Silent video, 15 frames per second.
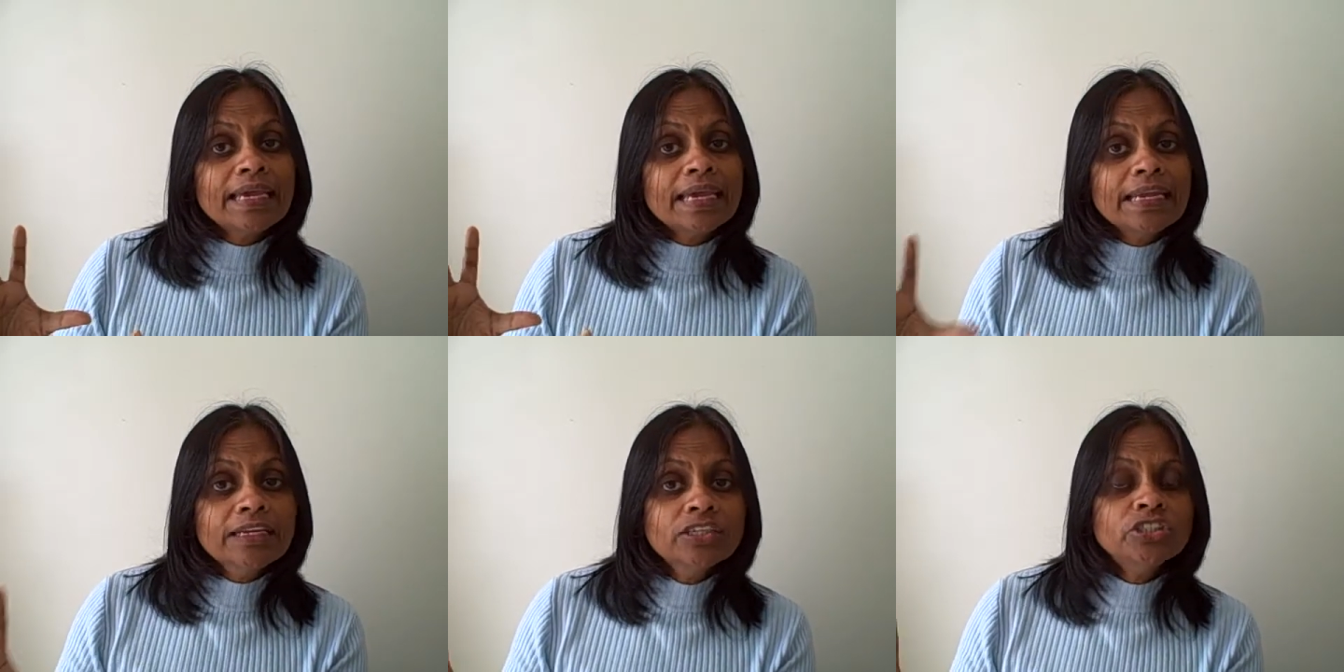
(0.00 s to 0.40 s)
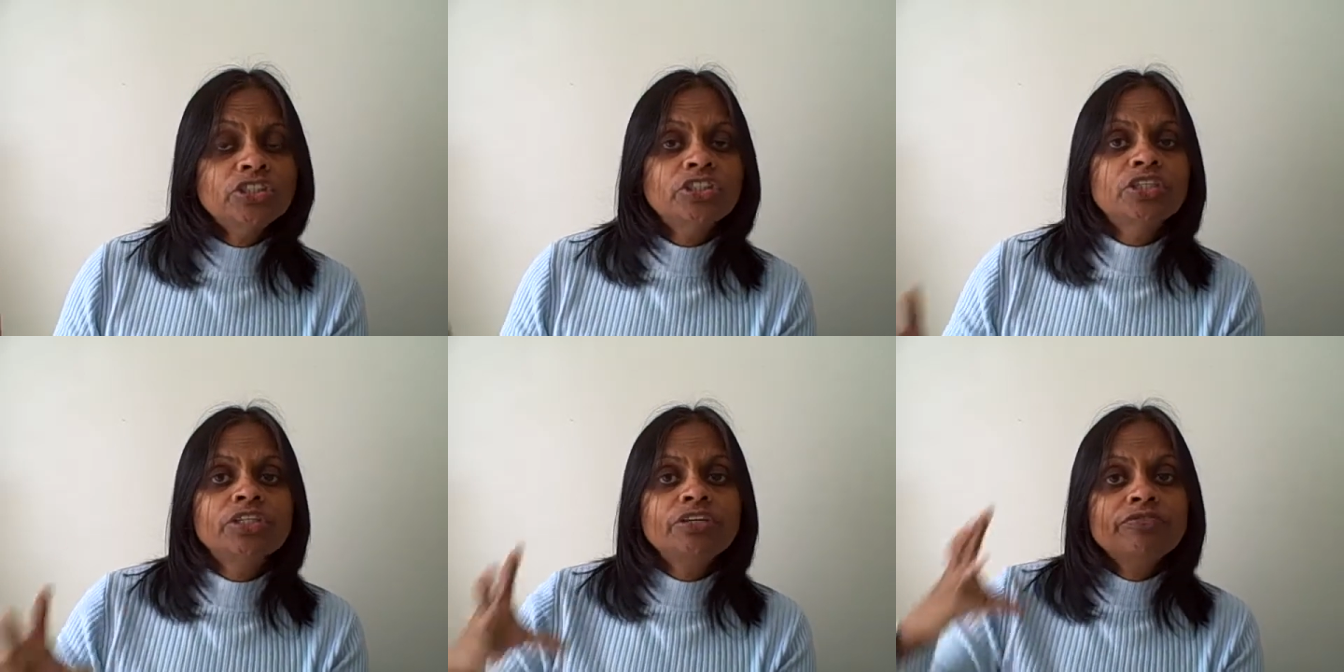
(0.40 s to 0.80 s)

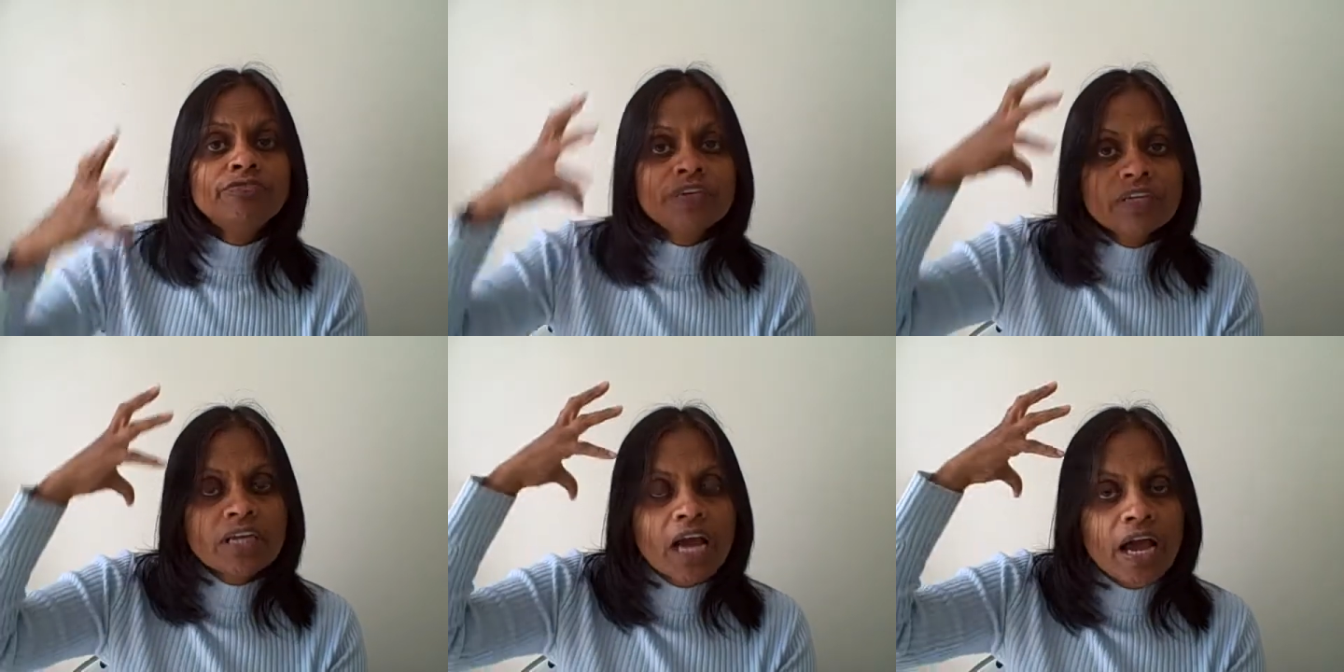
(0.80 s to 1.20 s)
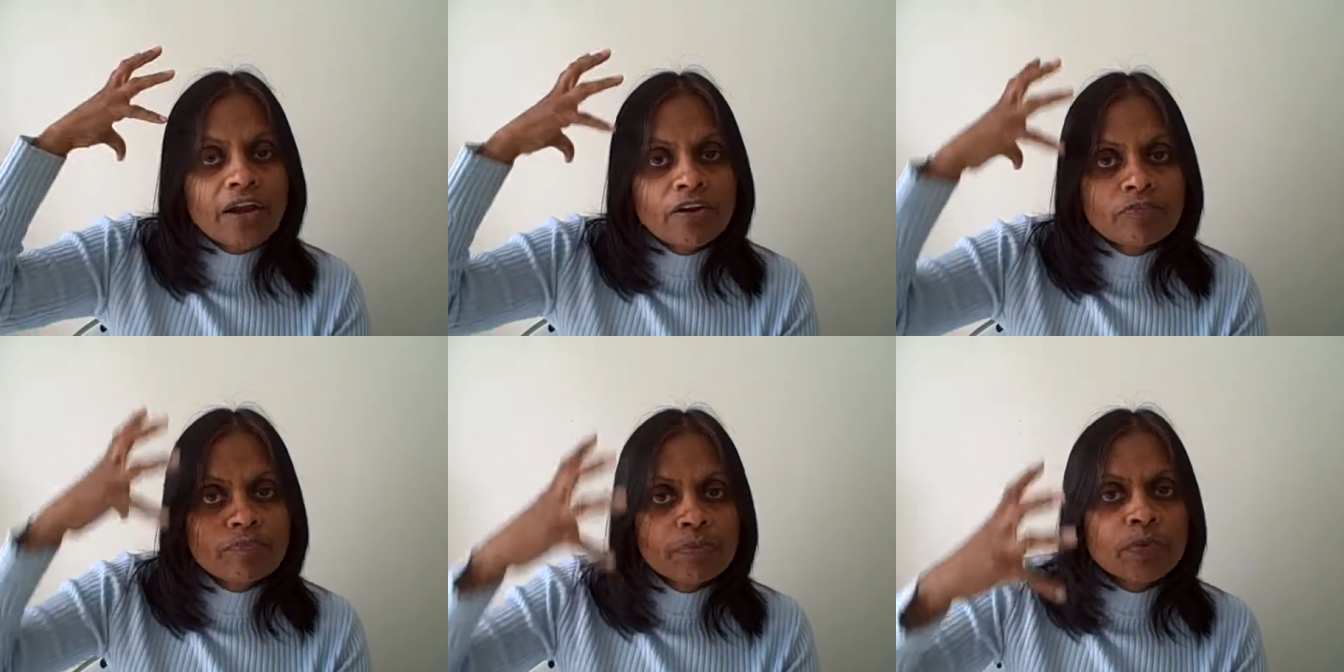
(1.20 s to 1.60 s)
energy, different
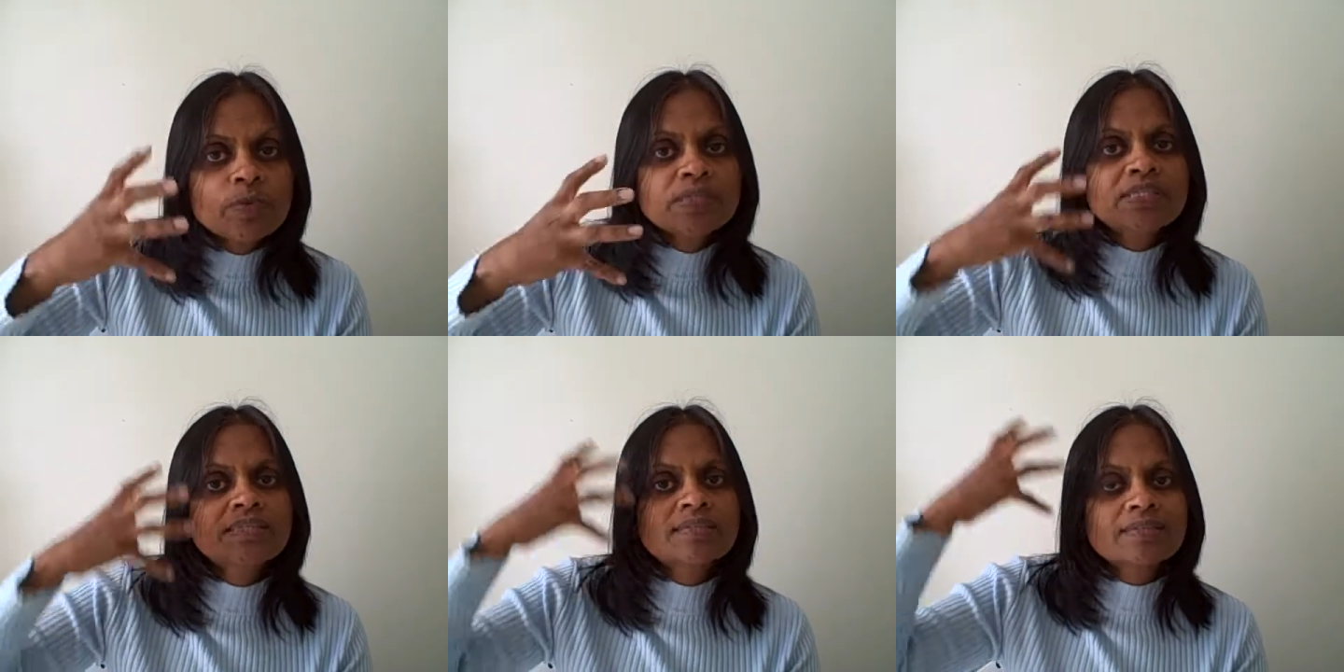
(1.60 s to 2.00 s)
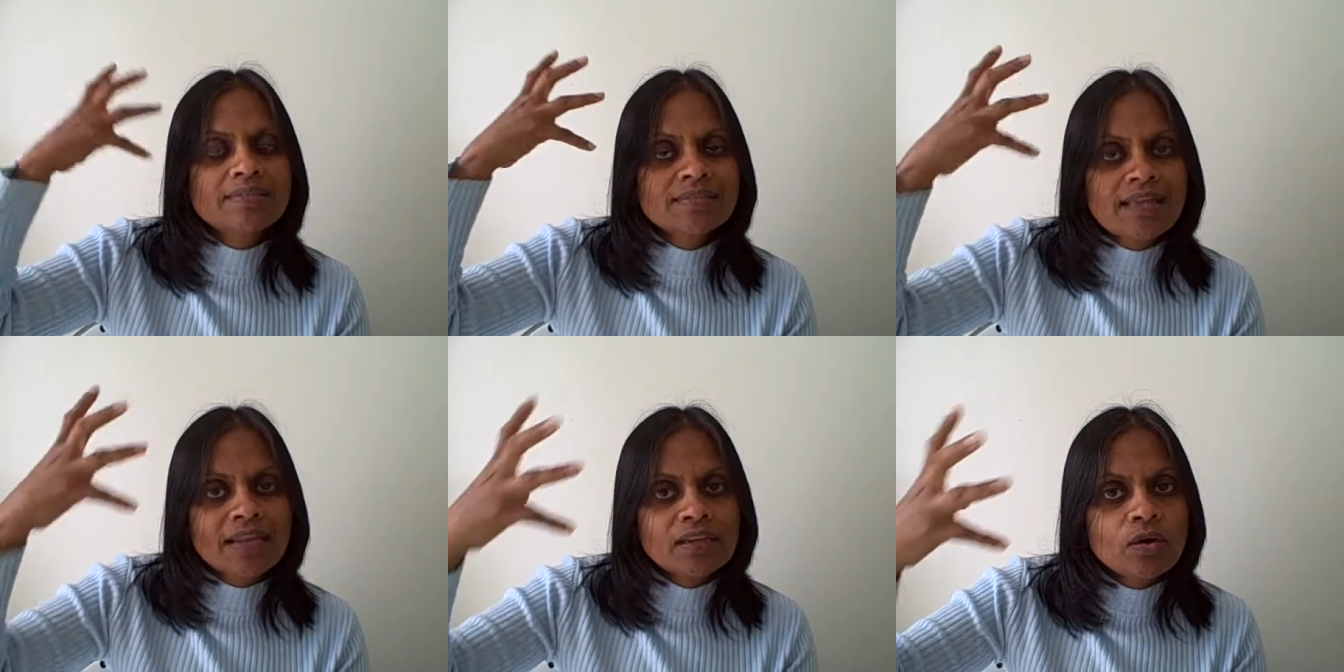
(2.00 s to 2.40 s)
kind of
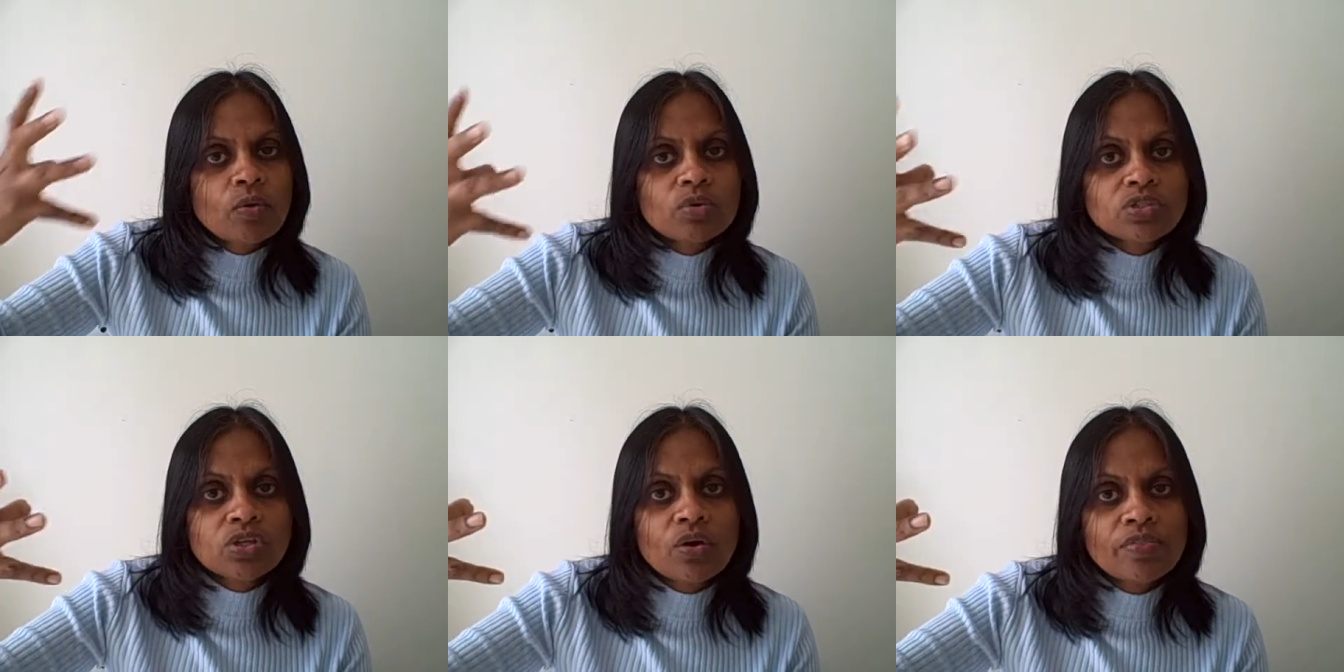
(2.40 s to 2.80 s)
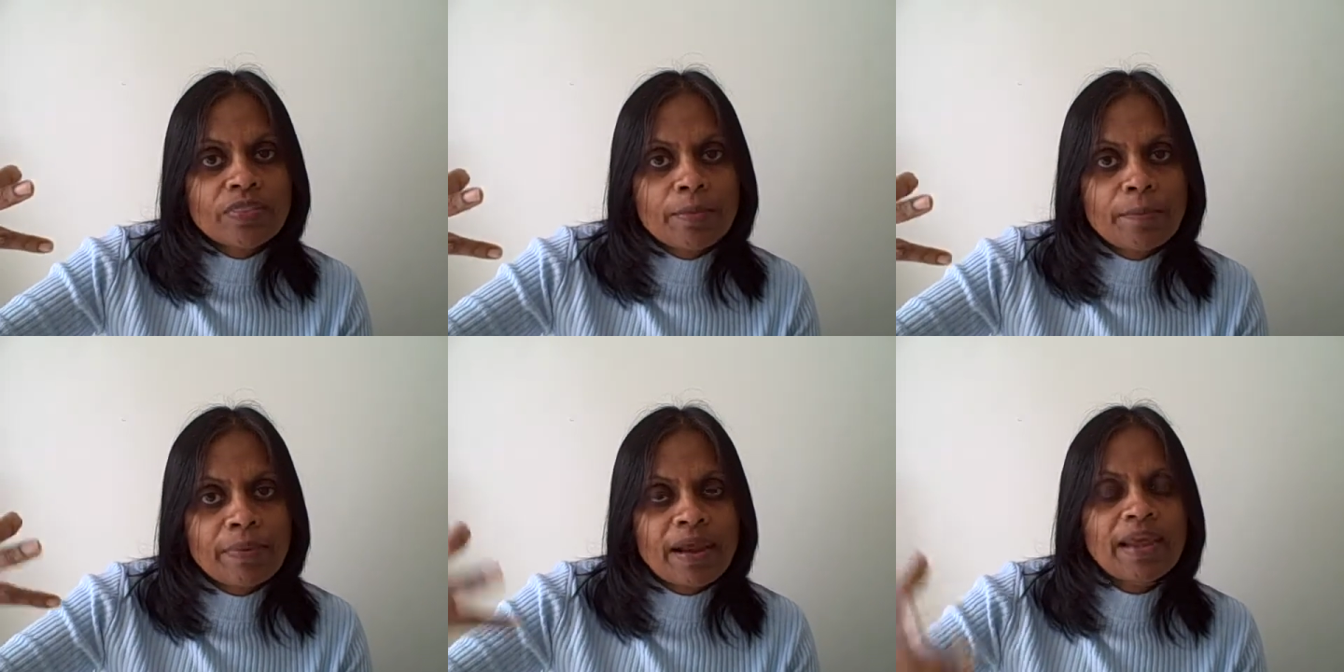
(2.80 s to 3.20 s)
processes that goes on
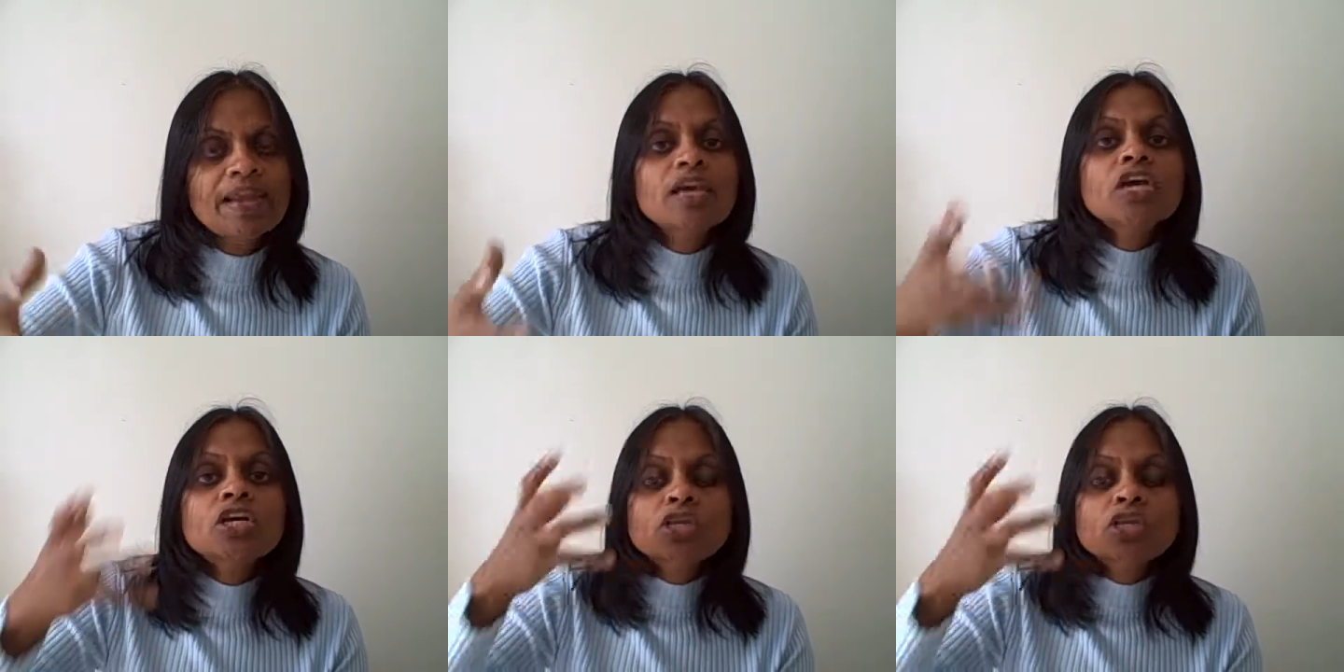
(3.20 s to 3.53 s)
the brain.